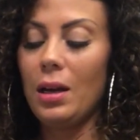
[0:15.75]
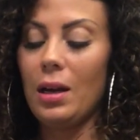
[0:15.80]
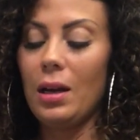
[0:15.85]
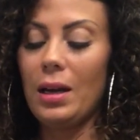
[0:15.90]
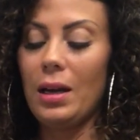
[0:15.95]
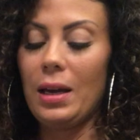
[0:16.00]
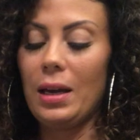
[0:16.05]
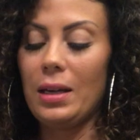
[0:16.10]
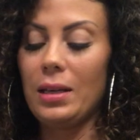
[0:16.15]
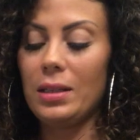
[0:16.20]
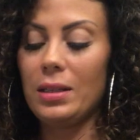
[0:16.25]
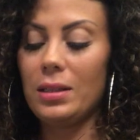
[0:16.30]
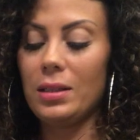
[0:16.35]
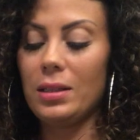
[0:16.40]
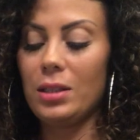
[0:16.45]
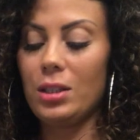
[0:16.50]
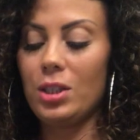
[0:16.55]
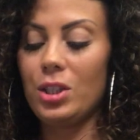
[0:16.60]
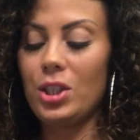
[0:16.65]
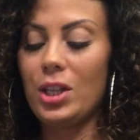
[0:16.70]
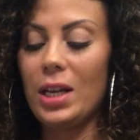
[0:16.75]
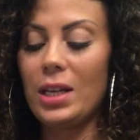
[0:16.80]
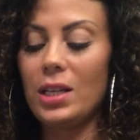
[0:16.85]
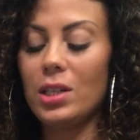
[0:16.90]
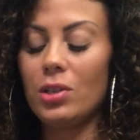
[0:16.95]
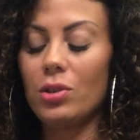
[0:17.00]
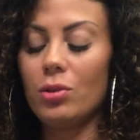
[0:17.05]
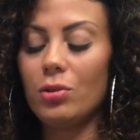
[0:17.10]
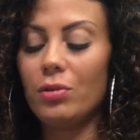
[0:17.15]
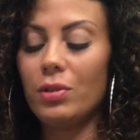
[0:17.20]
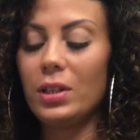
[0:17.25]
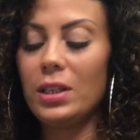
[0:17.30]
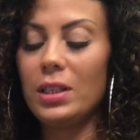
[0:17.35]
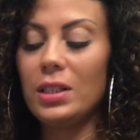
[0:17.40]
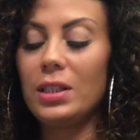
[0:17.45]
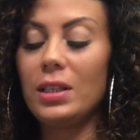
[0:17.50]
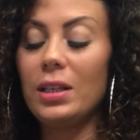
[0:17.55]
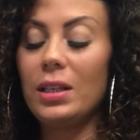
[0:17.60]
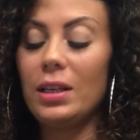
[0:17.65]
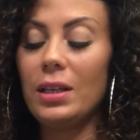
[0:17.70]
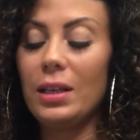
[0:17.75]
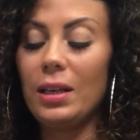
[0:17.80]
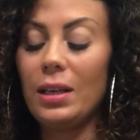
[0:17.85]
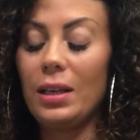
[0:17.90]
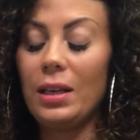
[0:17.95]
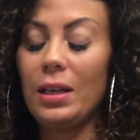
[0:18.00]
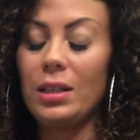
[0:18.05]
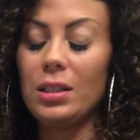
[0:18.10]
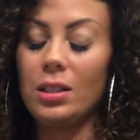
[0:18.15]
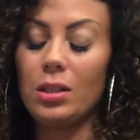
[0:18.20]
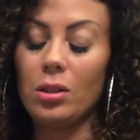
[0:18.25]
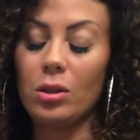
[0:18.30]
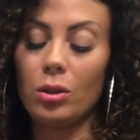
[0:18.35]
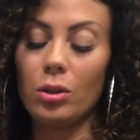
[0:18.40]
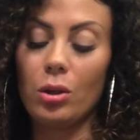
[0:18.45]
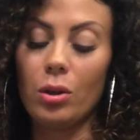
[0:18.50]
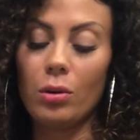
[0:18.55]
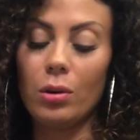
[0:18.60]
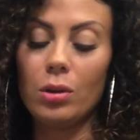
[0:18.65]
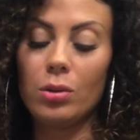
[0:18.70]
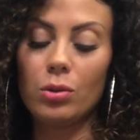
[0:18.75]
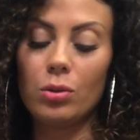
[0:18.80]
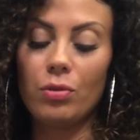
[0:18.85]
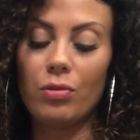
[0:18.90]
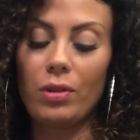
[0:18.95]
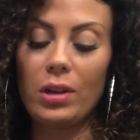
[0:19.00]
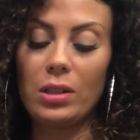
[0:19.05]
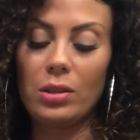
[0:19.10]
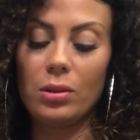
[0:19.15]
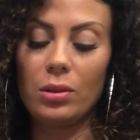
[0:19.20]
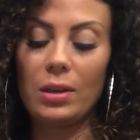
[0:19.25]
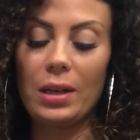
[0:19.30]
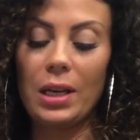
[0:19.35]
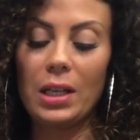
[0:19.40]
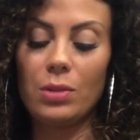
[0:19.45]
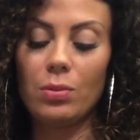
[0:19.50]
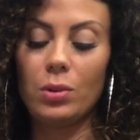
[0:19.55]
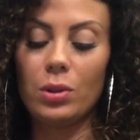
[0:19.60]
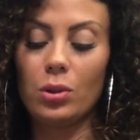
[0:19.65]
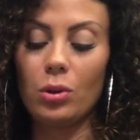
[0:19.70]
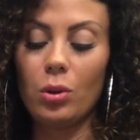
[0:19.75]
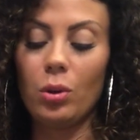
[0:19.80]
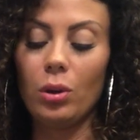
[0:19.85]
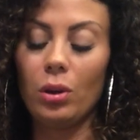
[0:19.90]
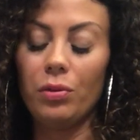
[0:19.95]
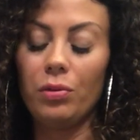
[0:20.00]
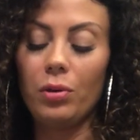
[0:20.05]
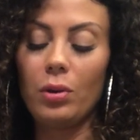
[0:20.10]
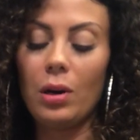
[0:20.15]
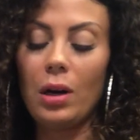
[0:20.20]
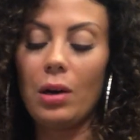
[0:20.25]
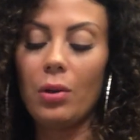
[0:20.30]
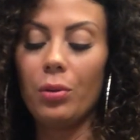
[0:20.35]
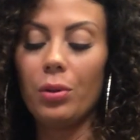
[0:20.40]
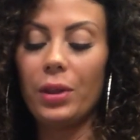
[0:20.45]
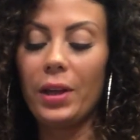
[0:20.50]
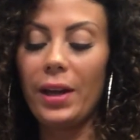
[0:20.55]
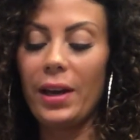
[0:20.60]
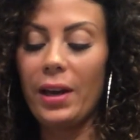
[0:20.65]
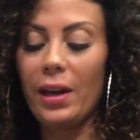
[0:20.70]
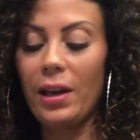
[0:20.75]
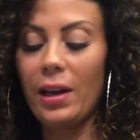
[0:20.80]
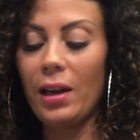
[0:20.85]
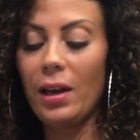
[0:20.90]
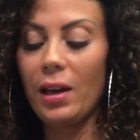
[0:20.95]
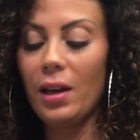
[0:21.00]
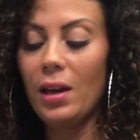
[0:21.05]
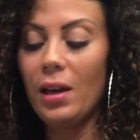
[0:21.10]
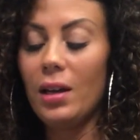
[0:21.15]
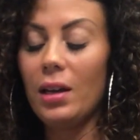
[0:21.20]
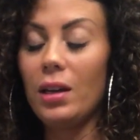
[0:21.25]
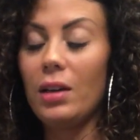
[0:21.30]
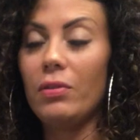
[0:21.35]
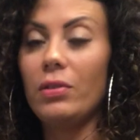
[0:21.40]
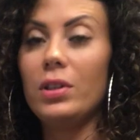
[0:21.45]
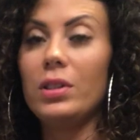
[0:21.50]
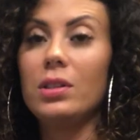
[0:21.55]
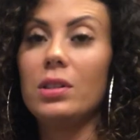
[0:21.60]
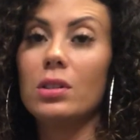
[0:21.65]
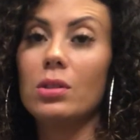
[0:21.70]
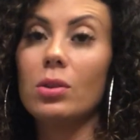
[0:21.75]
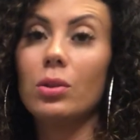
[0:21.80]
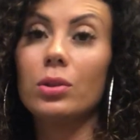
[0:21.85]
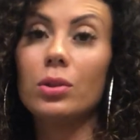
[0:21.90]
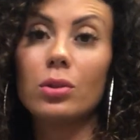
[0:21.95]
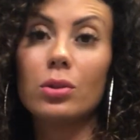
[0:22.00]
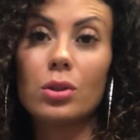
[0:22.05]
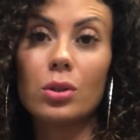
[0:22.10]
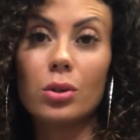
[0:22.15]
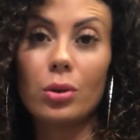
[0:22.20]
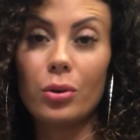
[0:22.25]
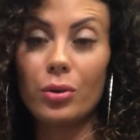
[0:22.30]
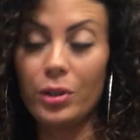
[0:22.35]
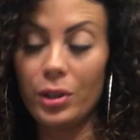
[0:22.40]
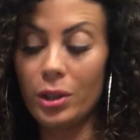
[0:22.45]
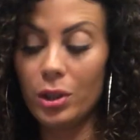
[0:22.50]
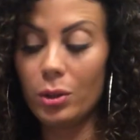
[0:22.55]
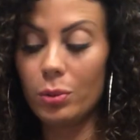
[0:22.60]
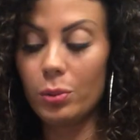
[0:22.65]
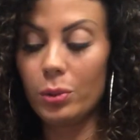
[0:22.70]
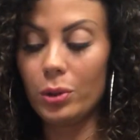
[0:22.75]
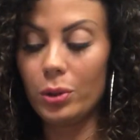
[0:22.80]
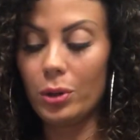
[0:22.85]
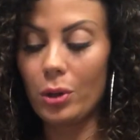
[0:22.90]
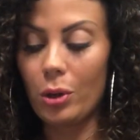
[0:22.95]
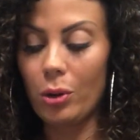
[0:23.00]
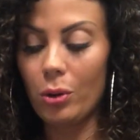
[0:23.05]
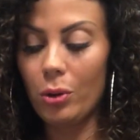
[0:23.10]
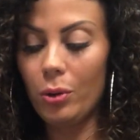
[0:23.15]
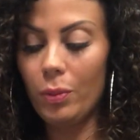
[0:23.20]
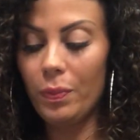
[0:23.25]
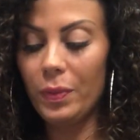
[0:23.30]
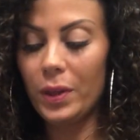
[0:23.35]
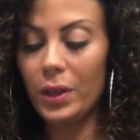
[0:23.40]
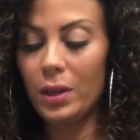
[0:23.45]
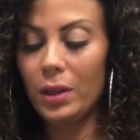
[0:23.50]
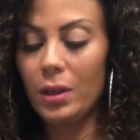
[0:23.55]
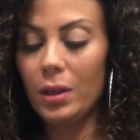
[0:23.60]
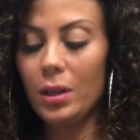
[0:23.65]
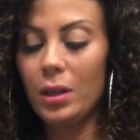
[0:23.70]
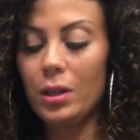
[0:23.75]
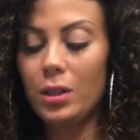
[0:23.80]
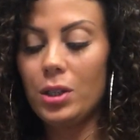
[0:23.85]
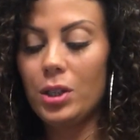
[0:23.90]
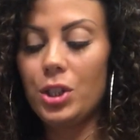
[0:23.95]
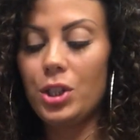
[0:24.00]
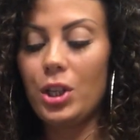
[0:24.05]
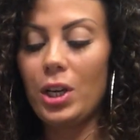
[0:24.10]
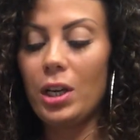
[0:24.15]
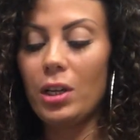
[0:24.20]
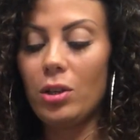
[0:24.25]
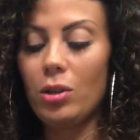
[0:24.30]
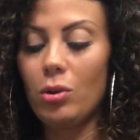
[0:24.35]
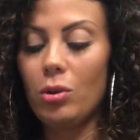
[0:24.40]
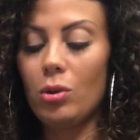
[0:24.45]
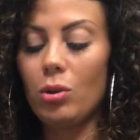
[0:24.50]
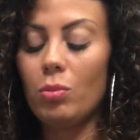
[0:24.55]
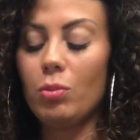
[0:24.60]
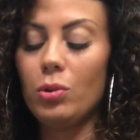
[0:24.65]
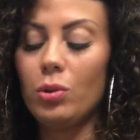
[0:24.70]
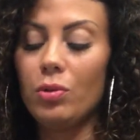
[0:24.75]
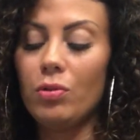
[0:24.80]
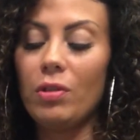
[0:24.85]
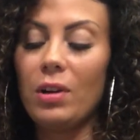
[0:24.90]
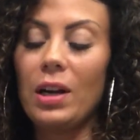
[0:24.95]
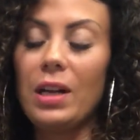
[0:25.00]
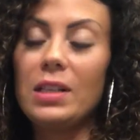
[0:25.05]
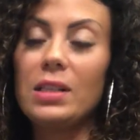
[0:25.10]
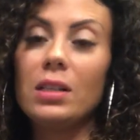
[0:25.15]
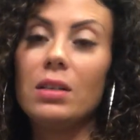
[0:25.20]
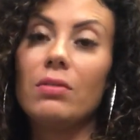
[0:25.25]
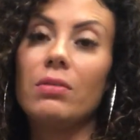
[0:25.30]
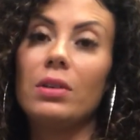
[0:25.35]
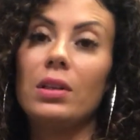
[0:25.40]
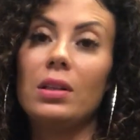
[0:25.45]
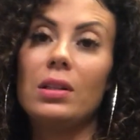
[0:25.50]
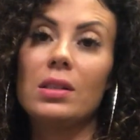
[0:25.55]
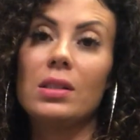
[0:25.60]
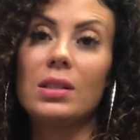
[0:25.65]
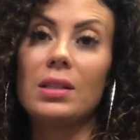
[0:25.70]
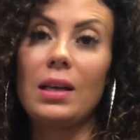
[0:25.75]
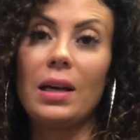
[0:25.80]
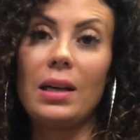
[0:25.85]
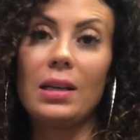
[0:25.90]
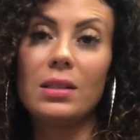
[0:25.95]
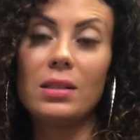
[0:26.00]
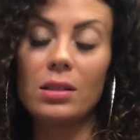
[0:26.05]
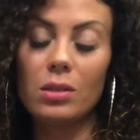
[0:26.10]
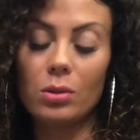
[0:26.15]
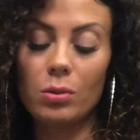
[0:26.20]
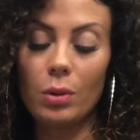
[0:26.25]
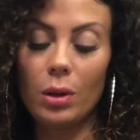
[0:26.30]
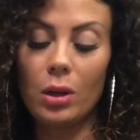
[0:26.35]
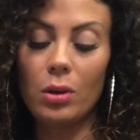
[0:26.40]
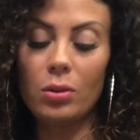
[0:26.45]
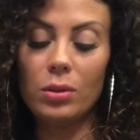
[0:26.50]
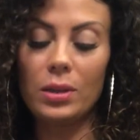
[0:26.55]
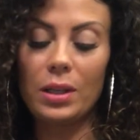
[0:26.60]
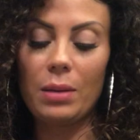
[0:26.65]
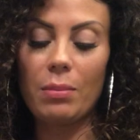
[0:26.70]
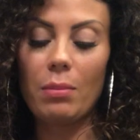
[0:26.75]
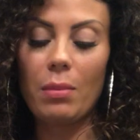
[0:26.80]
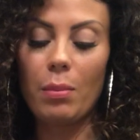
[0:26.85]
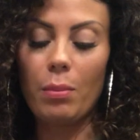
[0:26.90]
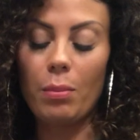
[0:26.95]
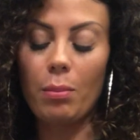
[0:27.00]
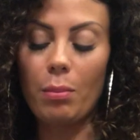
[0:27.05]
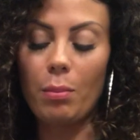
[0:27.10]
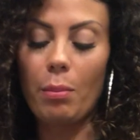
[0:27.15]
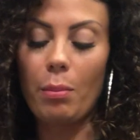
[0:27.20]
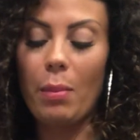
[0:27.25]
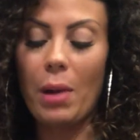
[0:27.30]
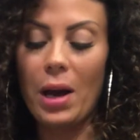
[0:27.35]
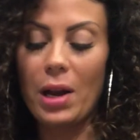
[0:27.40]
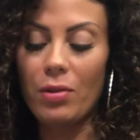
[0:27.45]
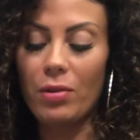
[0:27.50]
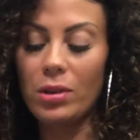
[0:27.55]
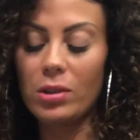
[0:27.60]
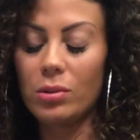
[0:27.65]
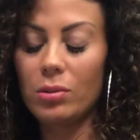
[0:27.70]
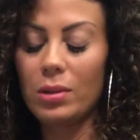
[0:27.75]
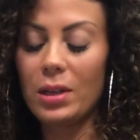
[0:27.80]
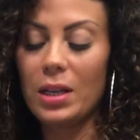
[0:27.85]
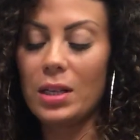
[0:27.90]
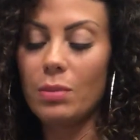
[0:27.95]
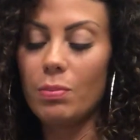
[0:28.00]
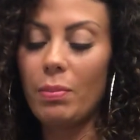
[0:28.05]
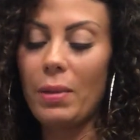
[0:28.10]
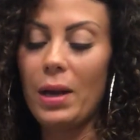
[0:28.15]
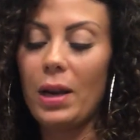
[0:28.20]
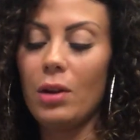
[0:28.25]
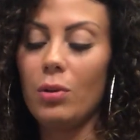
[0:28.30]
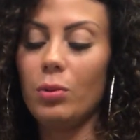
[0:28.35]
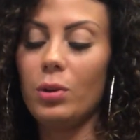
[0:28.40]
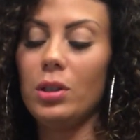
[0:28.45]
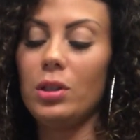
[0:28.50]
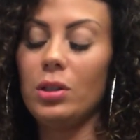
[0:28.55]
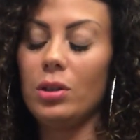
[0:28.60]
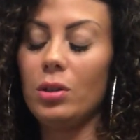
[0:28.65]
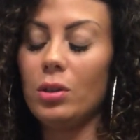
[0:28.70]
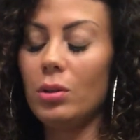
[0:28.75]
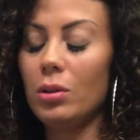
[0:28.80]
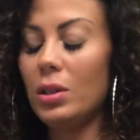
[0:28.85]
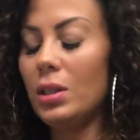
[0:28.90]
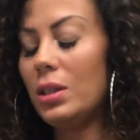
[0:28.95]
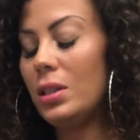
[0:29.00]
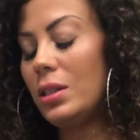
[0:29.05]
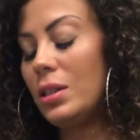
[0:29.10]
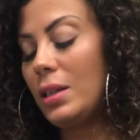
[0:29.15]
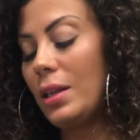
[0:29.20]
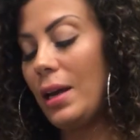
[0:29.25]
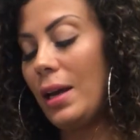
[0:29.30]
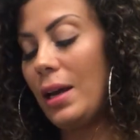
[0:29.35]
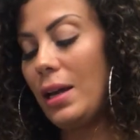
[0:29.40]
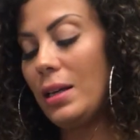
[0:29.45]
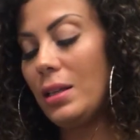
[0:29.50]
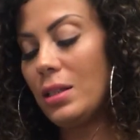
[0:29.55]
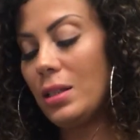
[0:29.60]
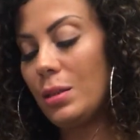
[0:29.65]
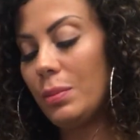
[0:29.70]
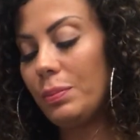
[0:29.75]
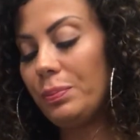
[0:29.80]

And this is general reading. It's not going to resonate with all of you out there. If this is not your story, you will know. Check your moon, rising, Venus signs as well. They might resonate better with you in this case.